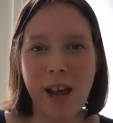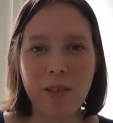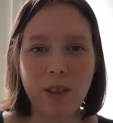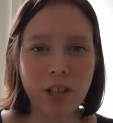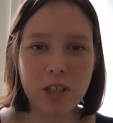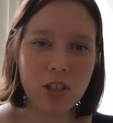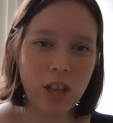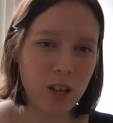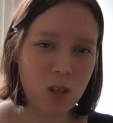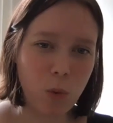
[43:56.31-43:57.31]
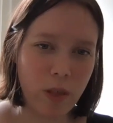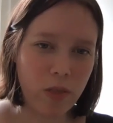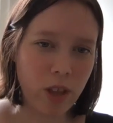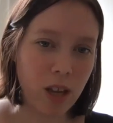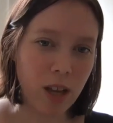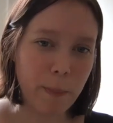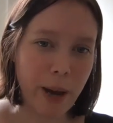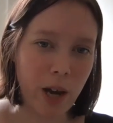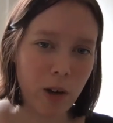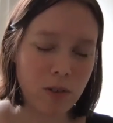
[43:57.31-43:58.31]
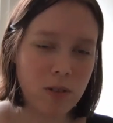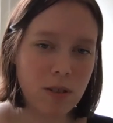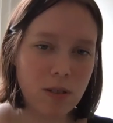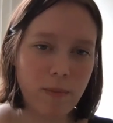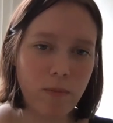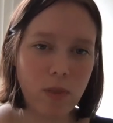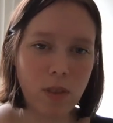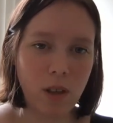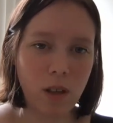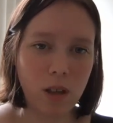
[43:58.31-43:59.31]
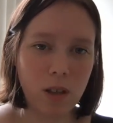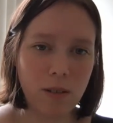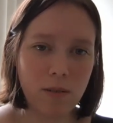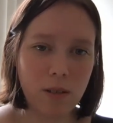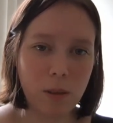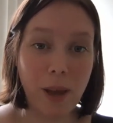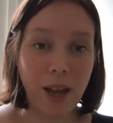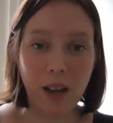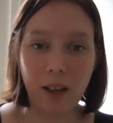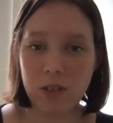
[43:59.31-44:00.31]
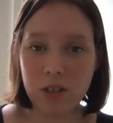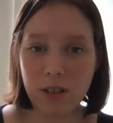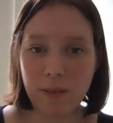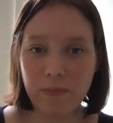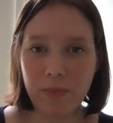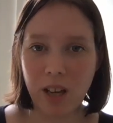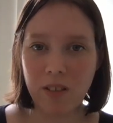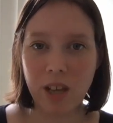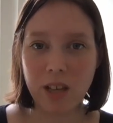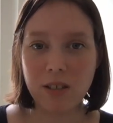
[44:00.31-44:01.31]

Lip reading: and they just change one thing about the page and they